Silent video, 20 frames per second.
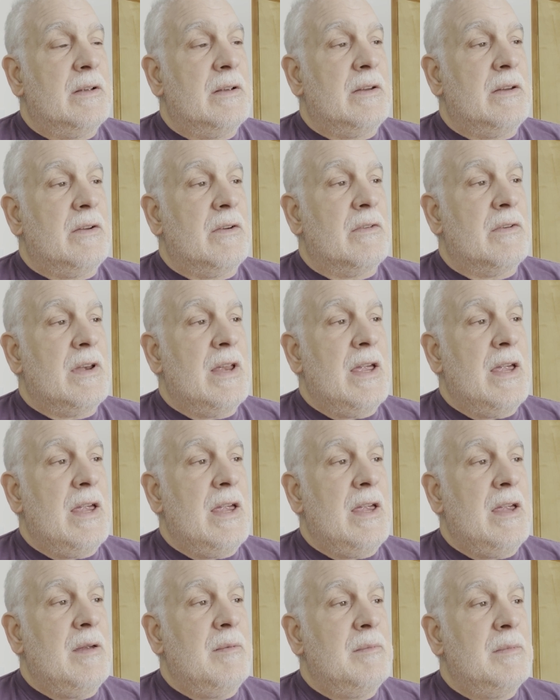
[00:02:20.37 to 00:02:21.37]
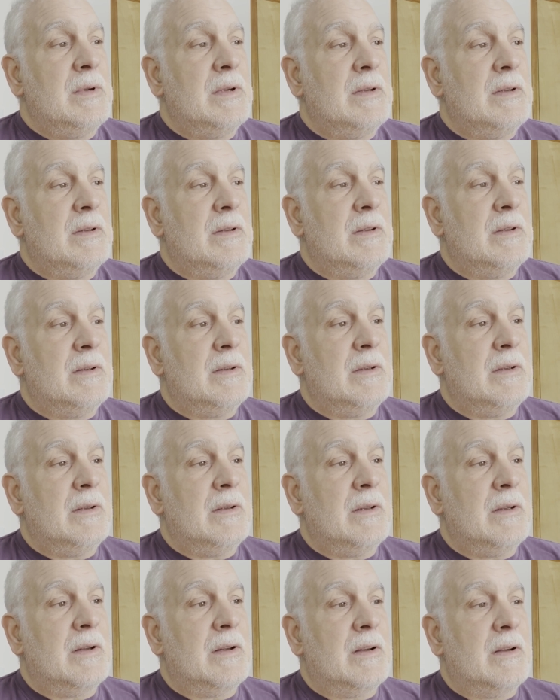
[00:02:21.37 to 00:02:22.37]
your name,
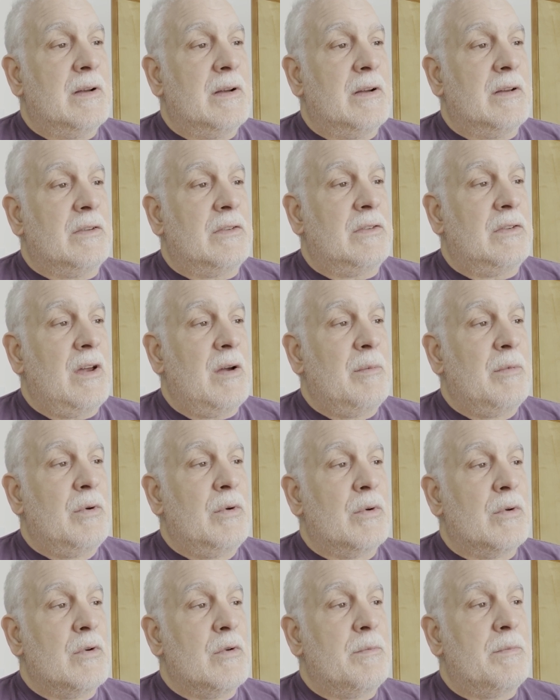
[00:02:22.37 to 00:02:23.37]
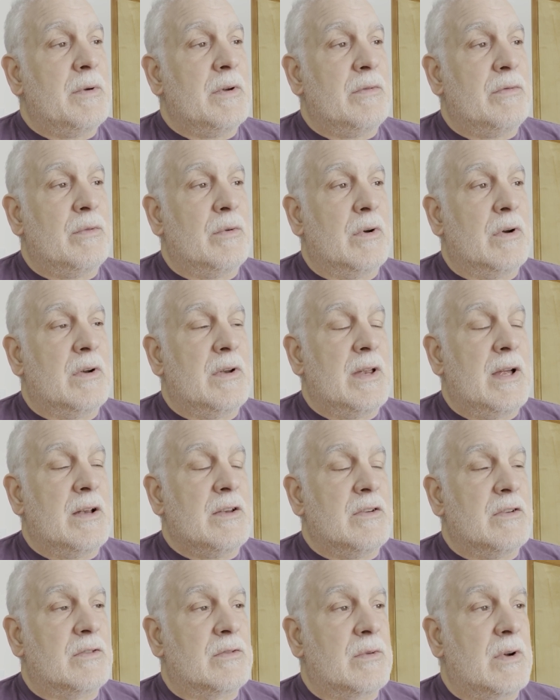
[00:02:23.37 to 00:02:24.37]
a subgroup if we're
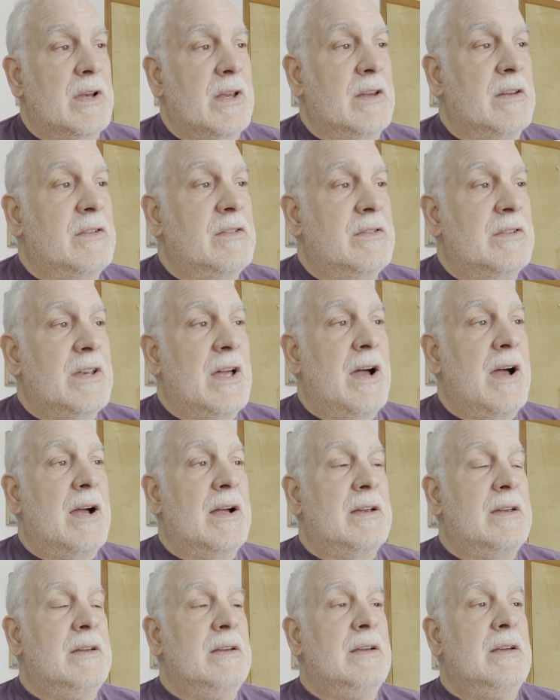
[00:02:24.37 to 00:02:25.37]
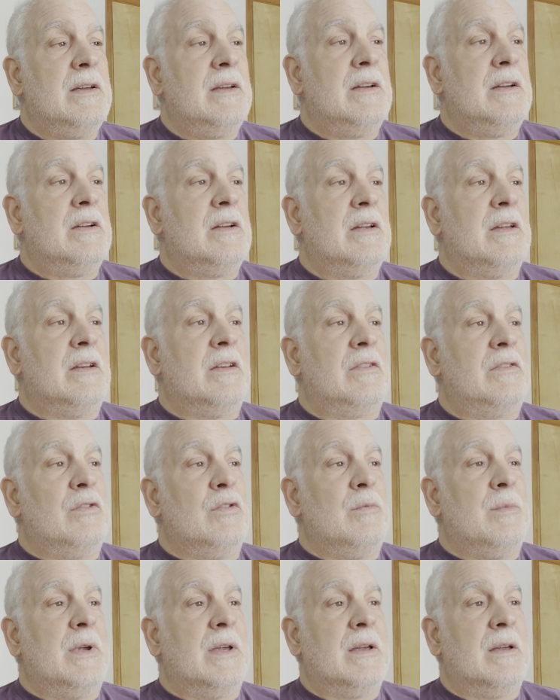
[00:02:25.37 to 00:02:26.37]
not just running stock and
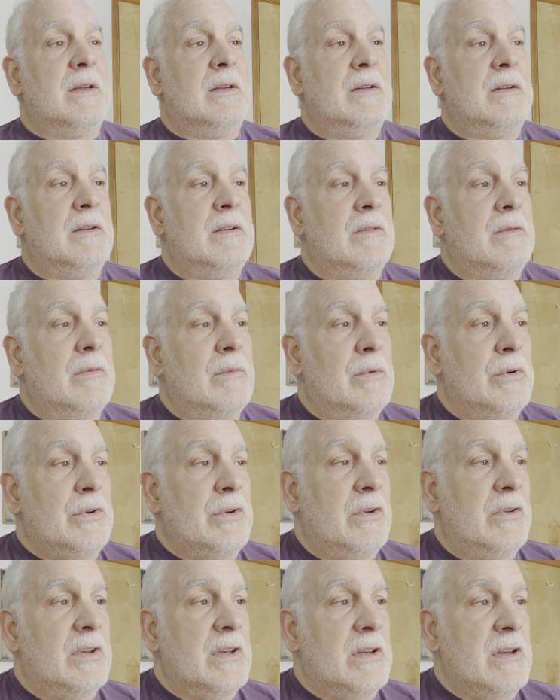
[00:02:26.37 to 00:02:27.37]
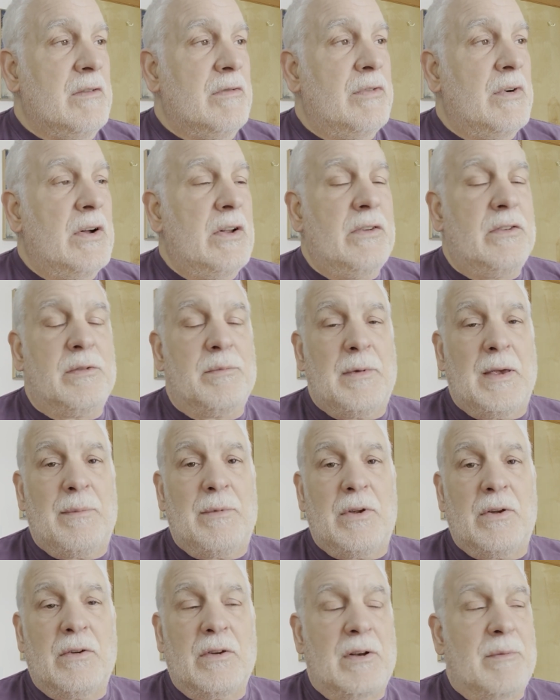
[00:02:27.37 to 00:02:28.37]
assuming we're using defaults.
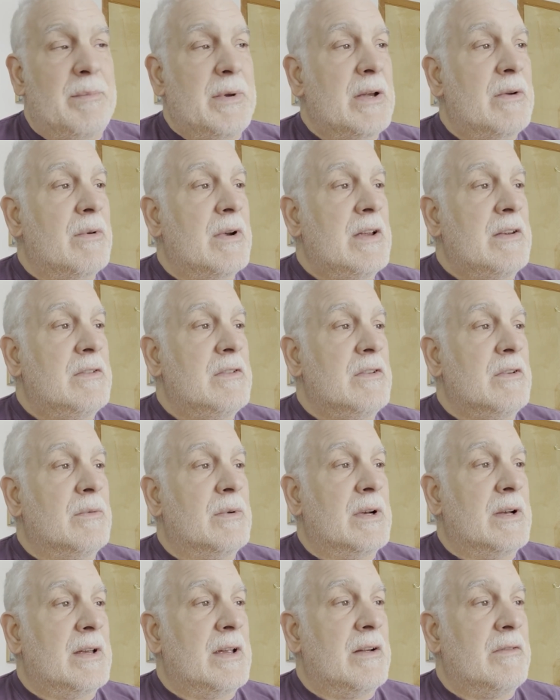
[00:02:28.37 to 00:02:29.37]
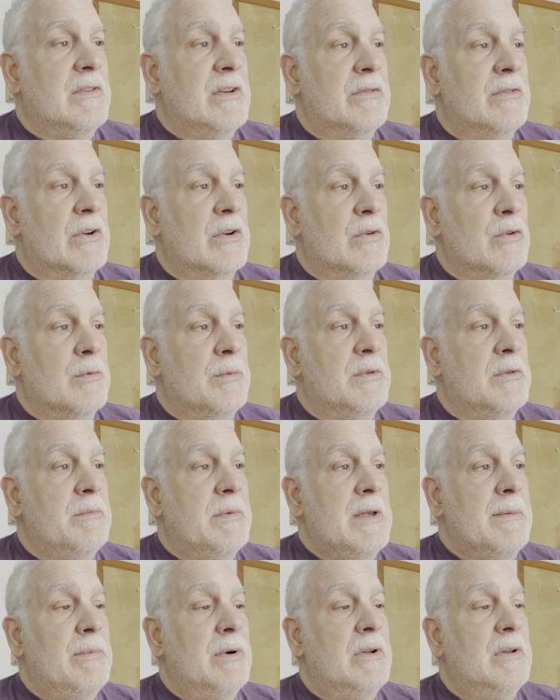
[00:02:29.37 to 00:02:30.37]
Maybe you're in a big race and you want to have different groups of
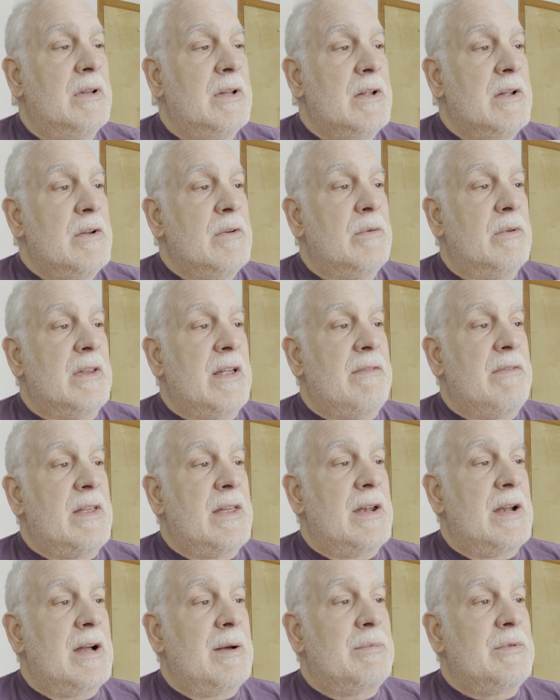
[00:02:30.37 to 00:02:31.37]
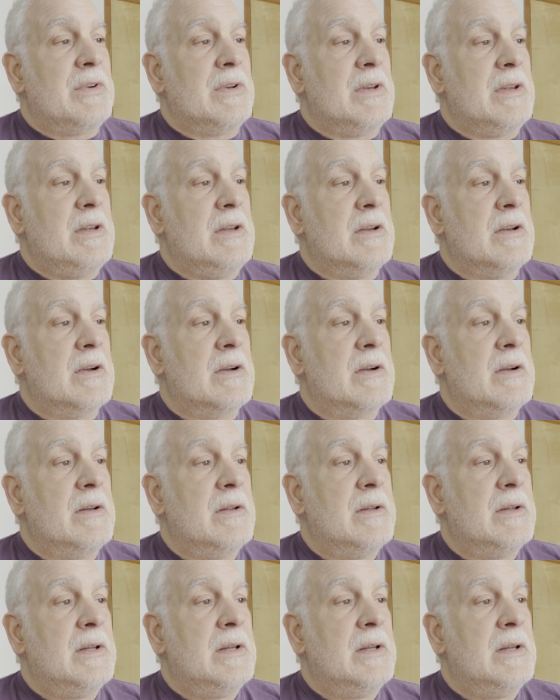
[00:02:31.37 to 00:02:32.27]
people. We'll have that option here.